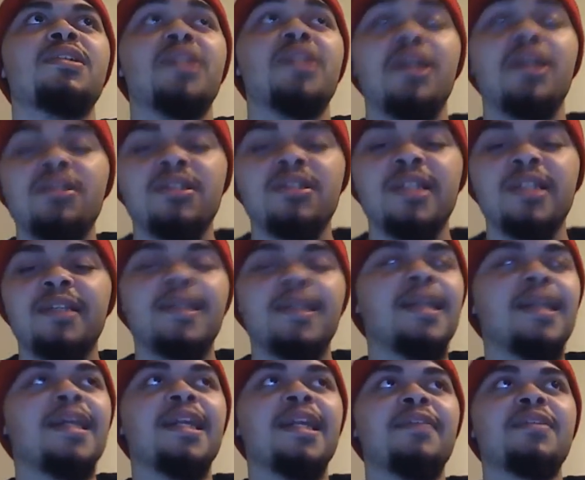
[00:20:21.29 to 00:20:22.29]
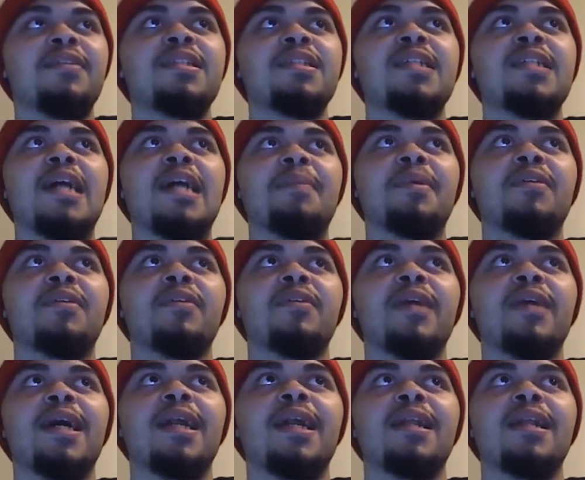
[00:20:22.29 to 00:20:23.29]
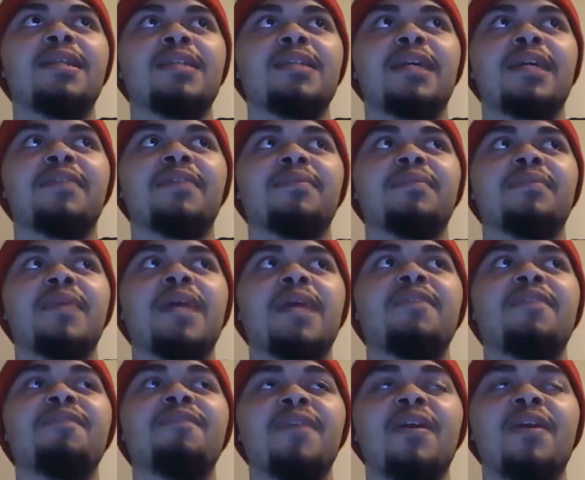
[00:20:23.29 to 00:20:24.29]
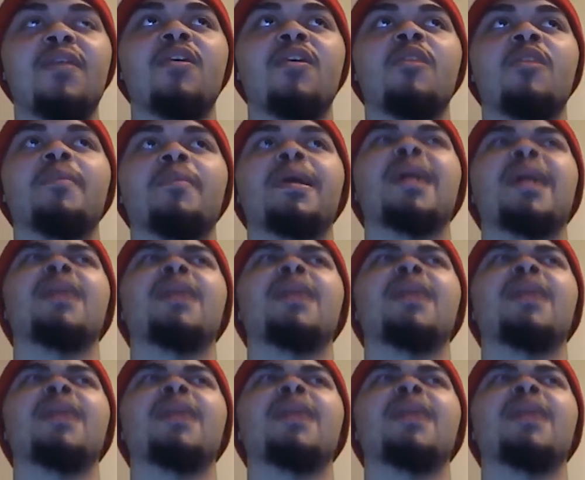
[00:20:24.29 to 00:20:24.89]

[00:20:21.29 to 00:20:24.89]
Chairs didn't, they didn't even snap either. He kind of just like he fell on him and